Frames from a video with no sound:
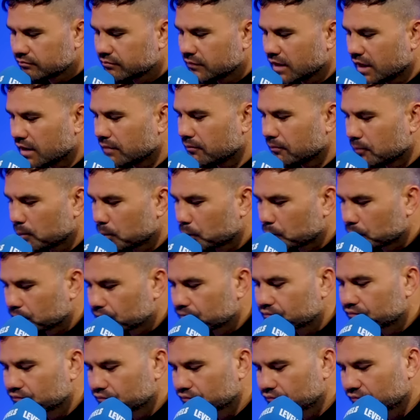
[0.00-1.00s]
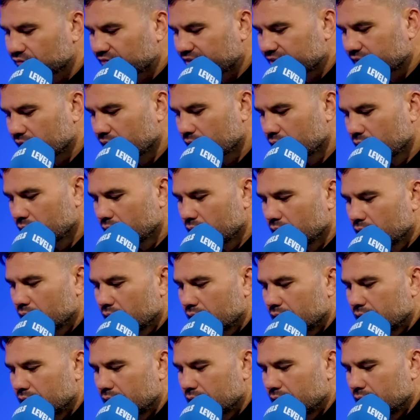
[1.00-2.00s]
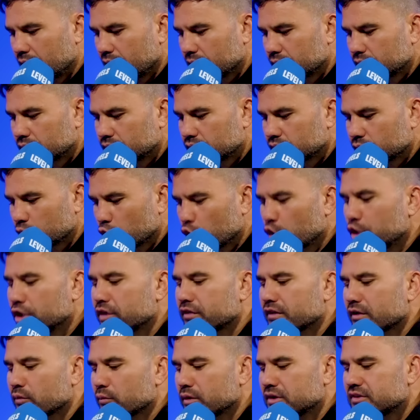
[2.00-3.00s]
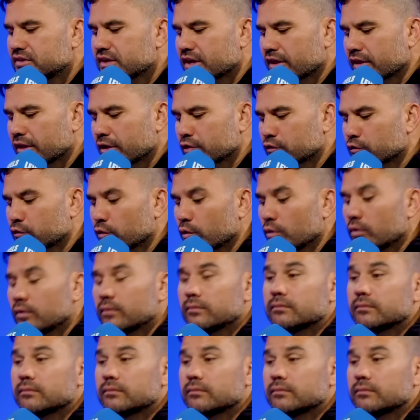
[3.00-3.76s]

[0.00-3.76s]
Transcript: Yep. Who do you think wins out of those four?